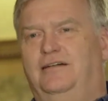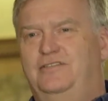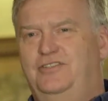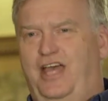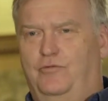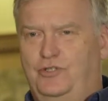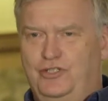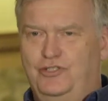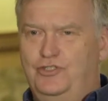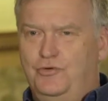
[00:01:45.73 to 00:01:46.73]

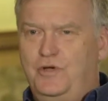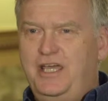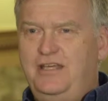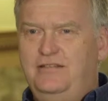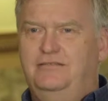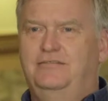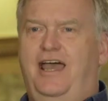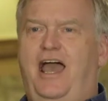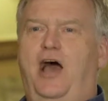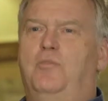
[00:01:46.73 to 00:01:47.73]
sandwiches you eat,
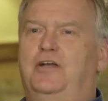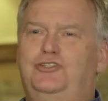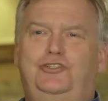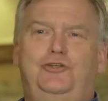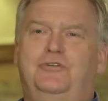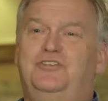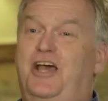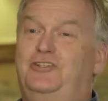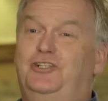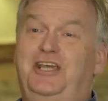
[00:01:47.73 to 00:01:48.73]
how much tuna is
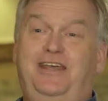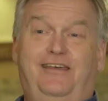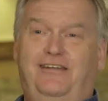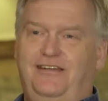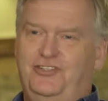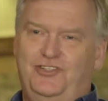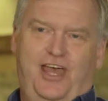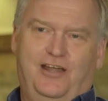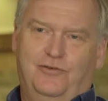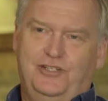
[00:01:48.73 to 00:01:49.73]
actually in each
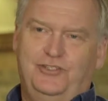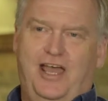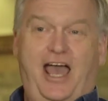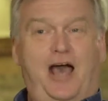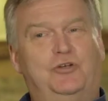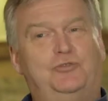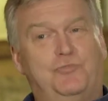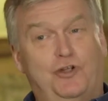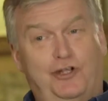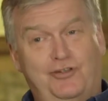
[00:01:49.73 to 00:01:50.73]
sandwich, how much
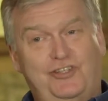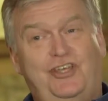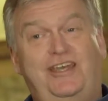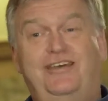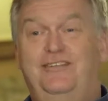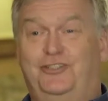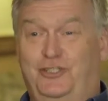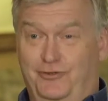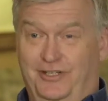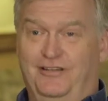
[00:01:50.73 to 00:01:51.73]
mercury is in the
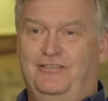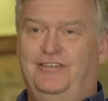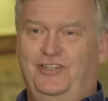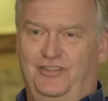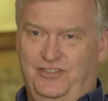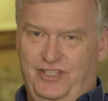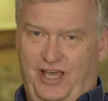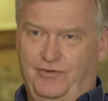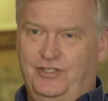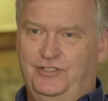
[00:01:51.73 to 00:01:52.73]
tuna that's in the
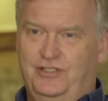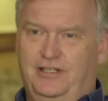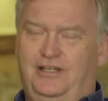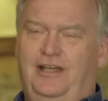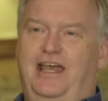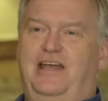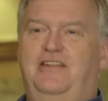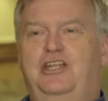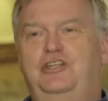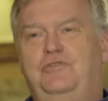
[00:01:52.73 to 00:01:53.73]
sandwich. And
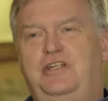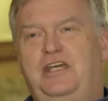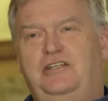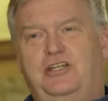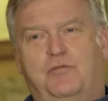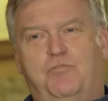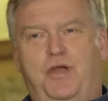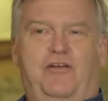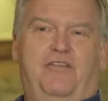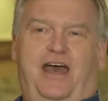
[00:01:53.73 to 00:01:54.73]
then you need to
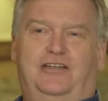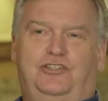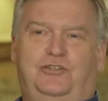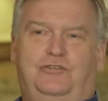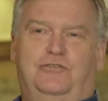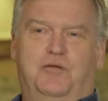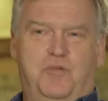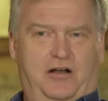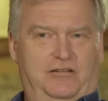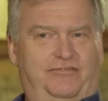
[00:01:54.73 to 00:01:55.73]
compare that to
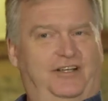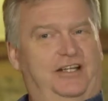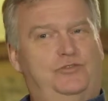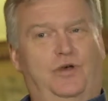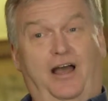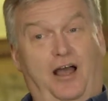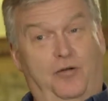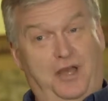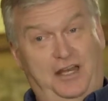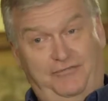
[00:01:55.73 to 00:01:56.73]
amalgam fillings. Well, how
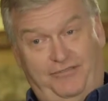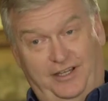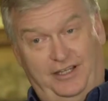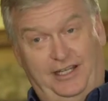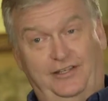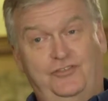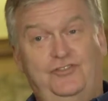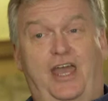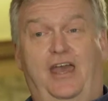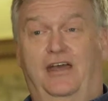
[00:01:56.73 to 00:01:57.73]
many
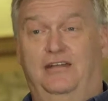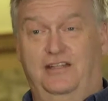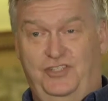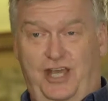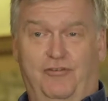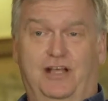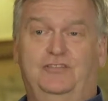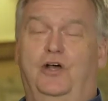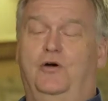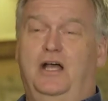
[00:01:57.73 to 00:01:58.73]
fillings, and et cetera.
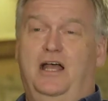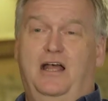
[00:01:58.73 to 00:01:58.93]
So